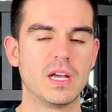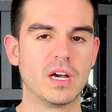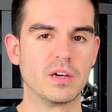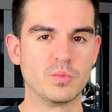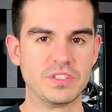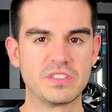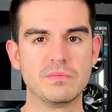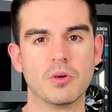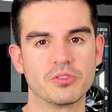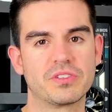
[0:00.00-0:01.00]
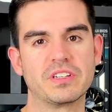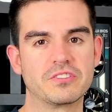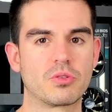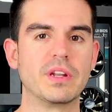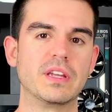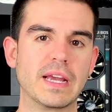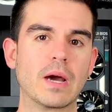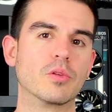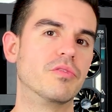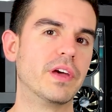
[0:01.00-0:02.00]
Uh, and we see most things trending
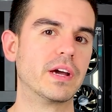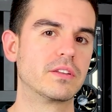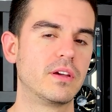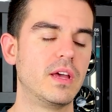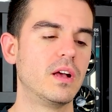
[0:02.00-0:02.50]
out of that.